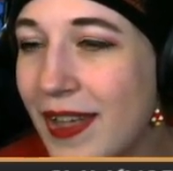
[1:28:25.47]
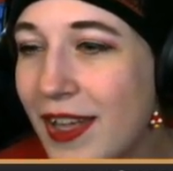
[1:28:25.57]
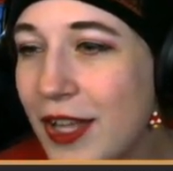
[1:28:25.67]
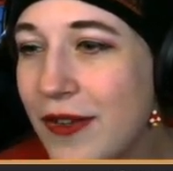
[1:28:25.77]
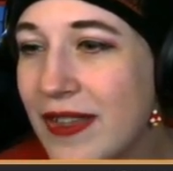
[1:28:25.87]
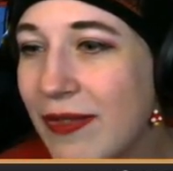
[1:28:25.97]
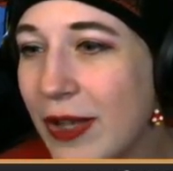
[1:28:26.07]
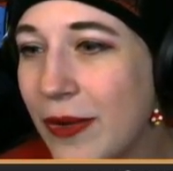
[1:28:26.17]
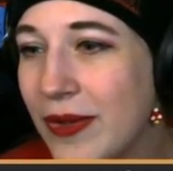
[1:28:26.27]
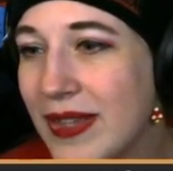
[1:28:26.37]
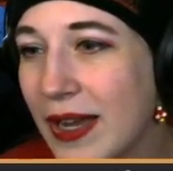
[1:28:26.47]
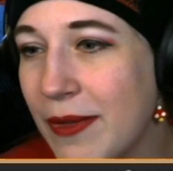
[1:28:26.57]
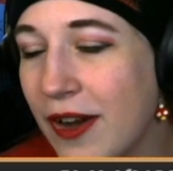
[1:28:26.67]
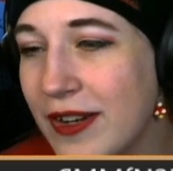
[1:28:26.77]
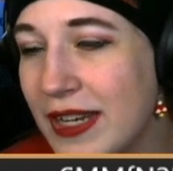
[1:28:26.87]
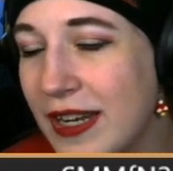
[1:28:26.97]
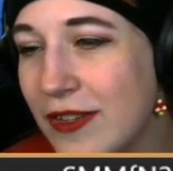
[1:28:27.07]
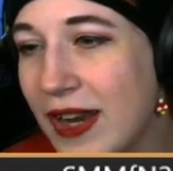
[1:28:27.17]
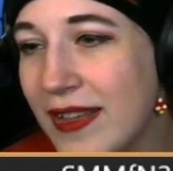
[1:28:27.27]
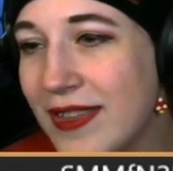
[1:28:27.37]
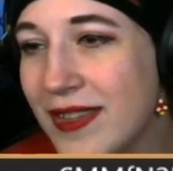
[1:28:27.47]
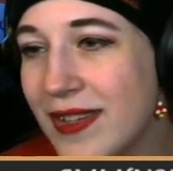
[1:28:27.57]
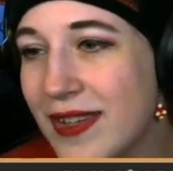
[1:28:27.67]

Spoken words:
You can save like a whole second with RTA strats.